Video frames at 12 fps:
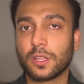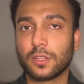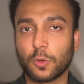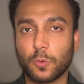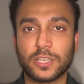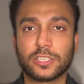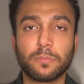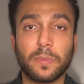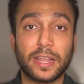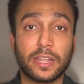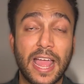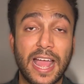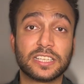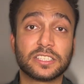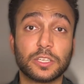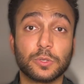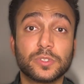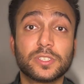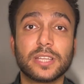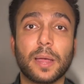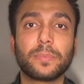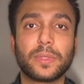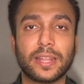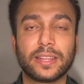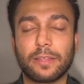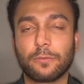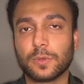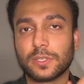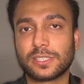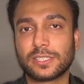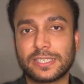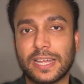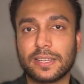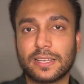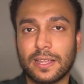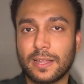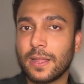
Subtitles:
the question might ask you something that was said